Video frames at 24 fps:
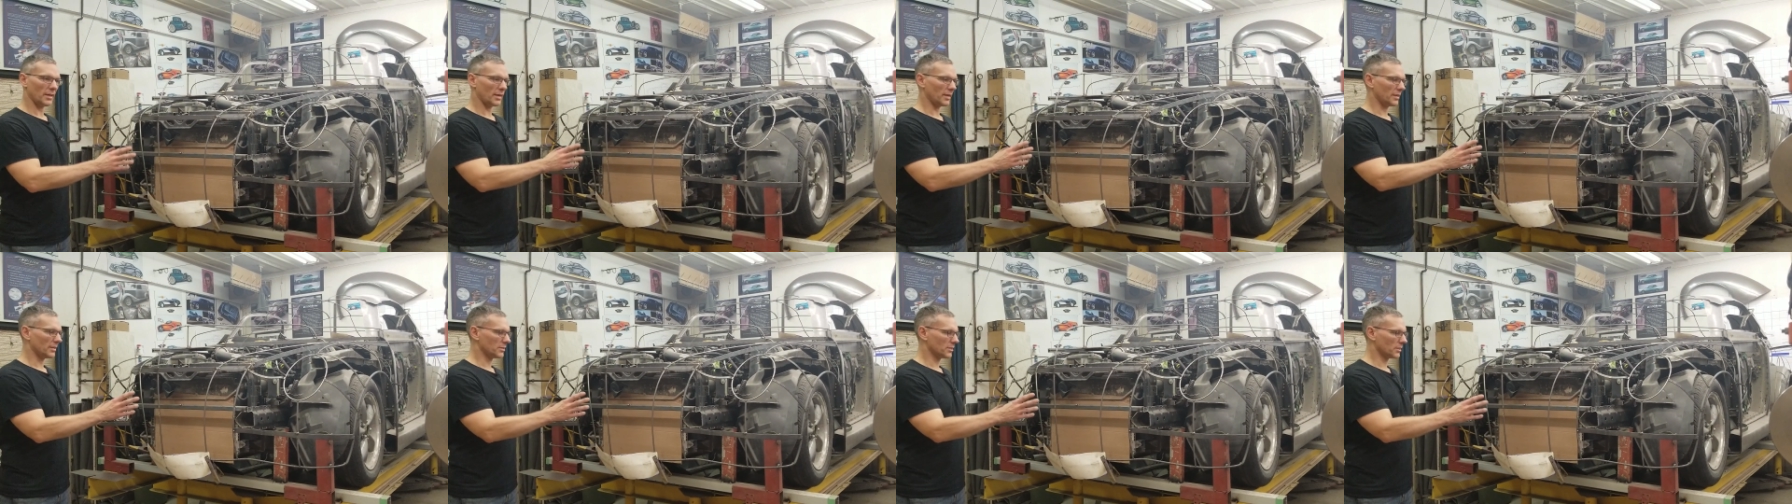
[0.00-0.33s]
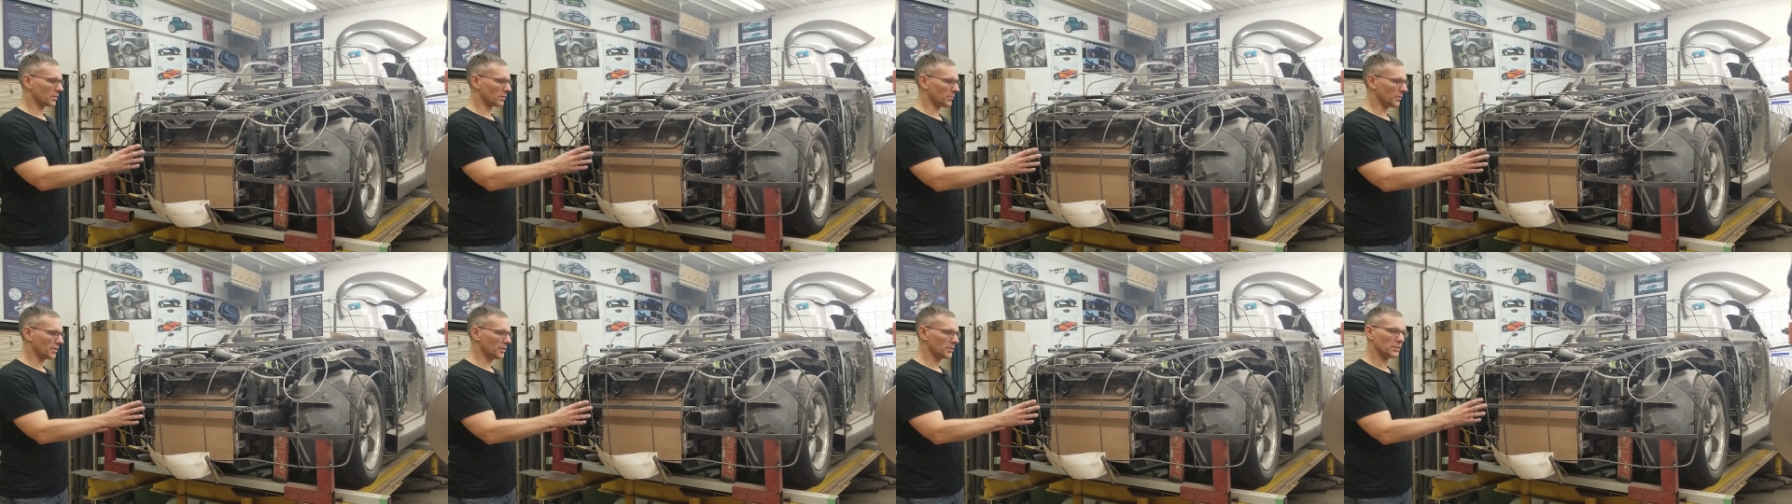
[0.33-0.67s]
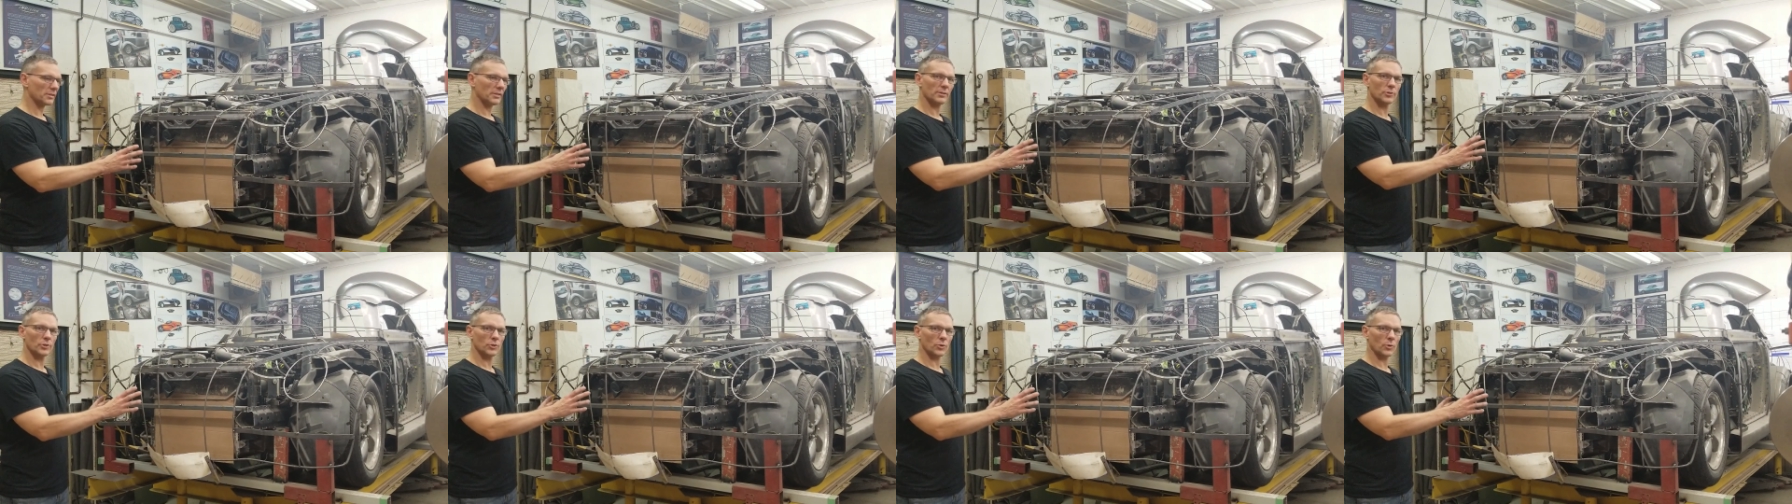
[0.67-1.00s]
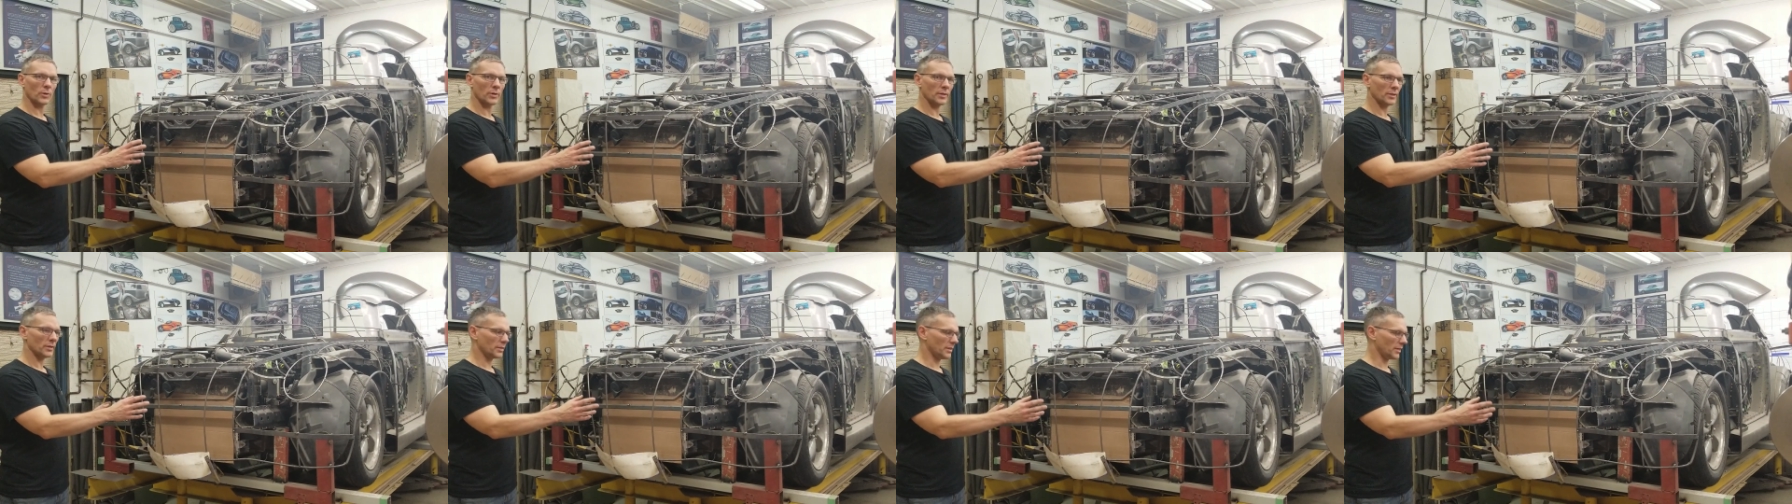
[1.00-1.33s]
and it's going to basically
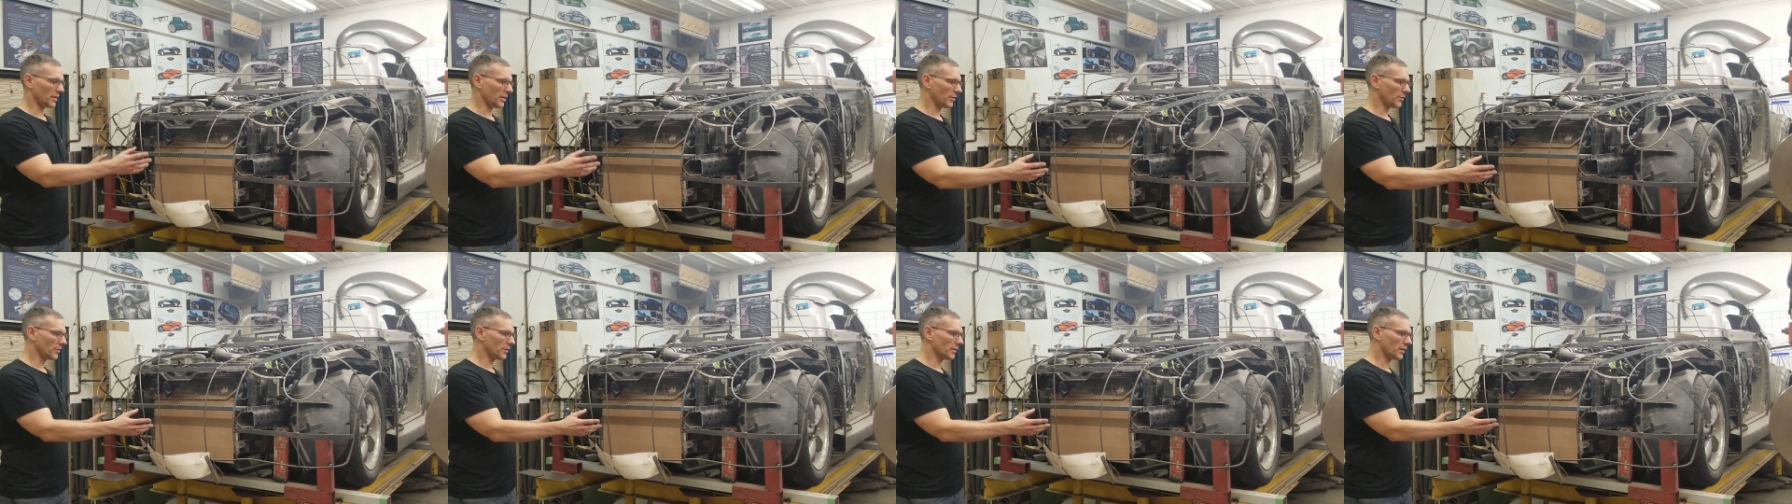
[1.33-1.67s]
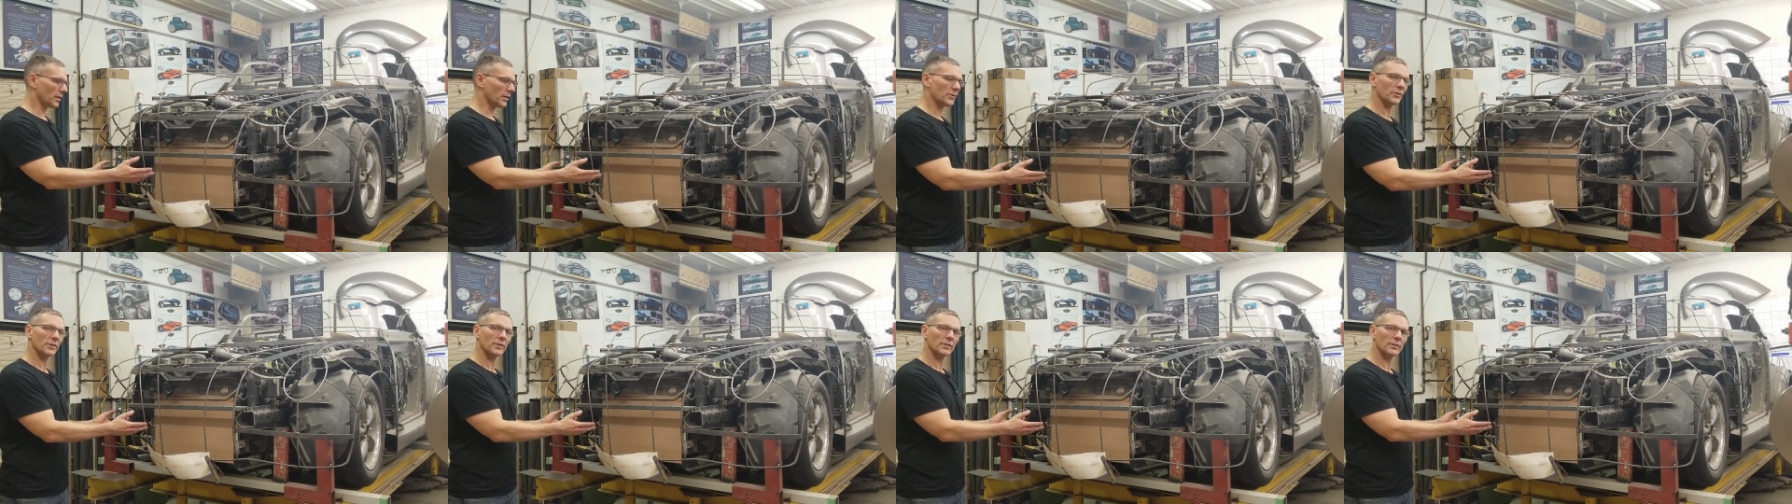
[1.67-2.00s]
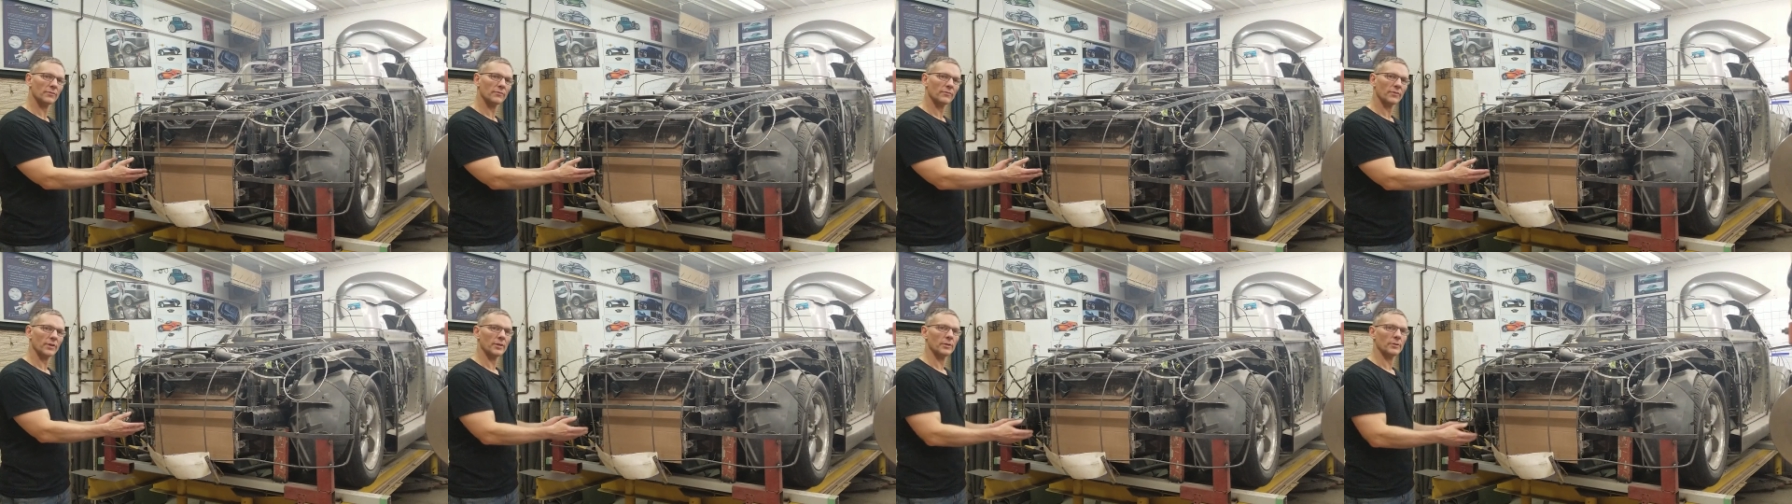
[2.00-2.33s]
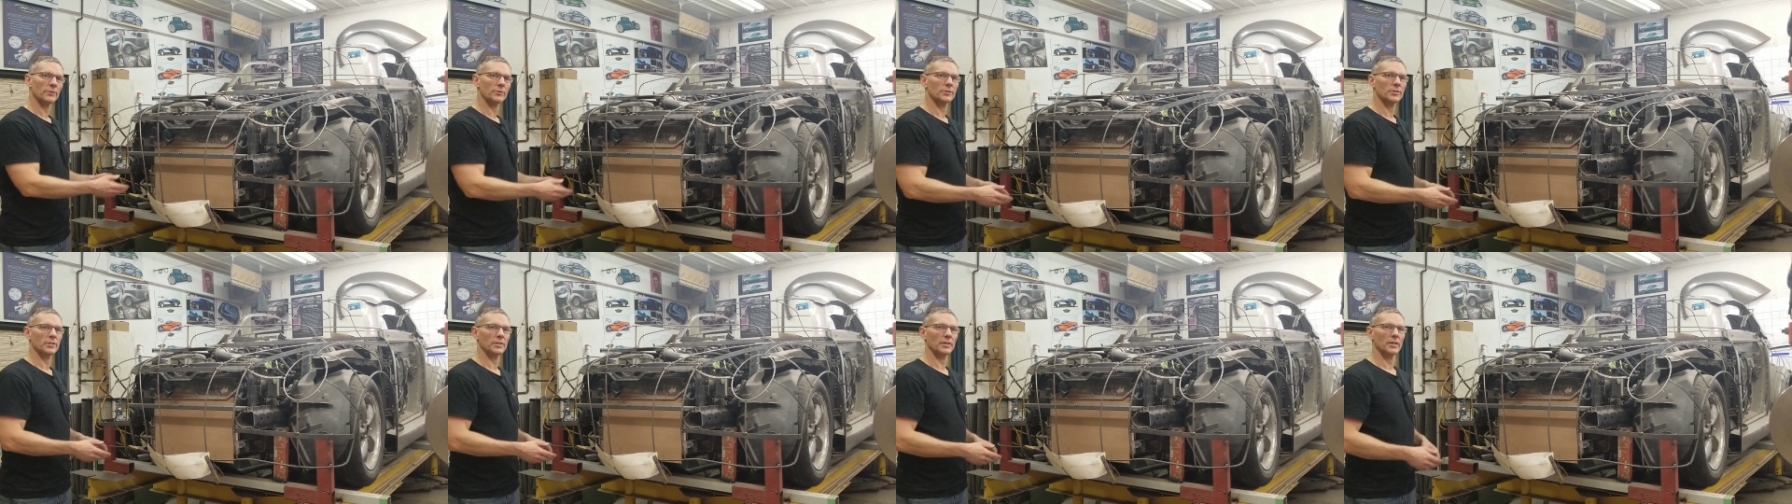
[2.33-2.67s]
join the area underneath the
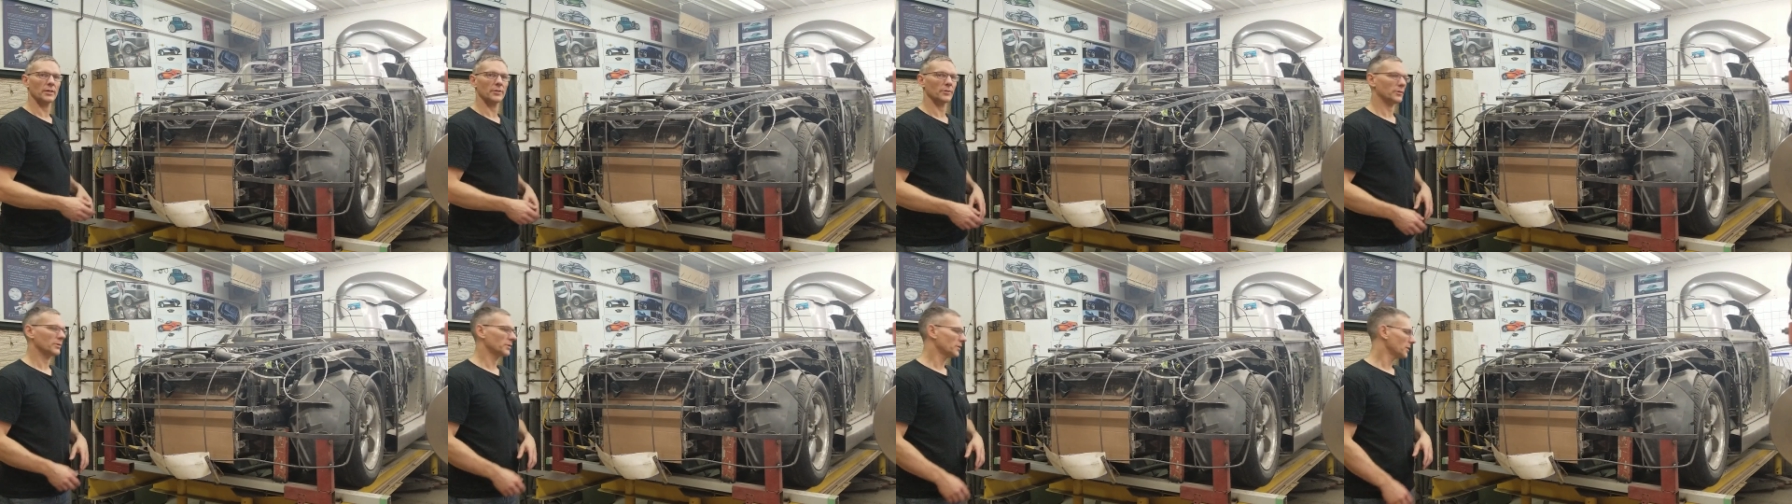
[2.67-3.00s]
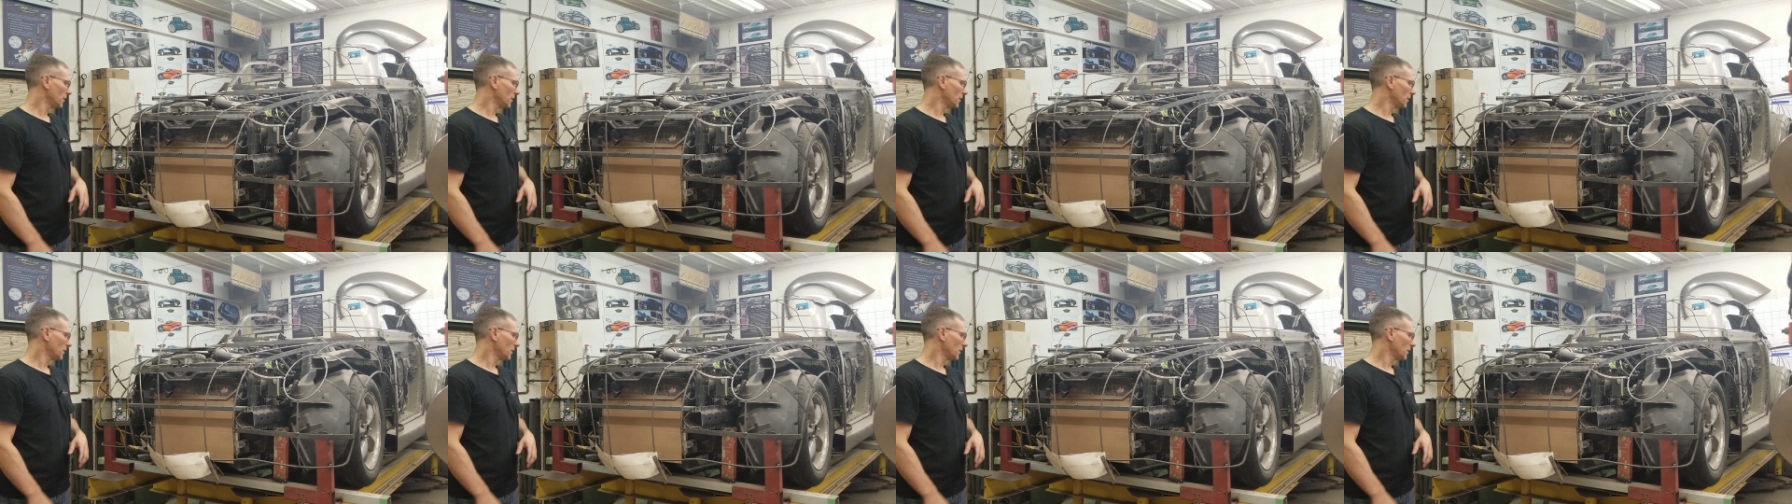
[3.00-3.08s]
fenders together.